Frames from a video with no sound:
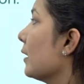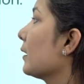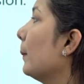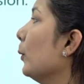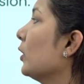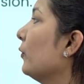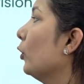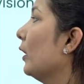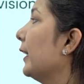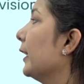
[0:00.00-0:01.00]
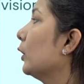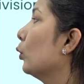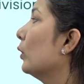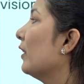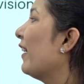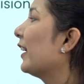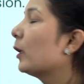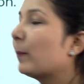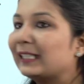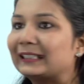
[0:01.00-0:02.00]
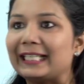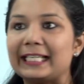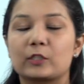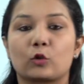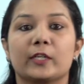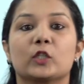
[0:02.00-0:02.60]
Suppose if you are writing 2 divided by 3, it's going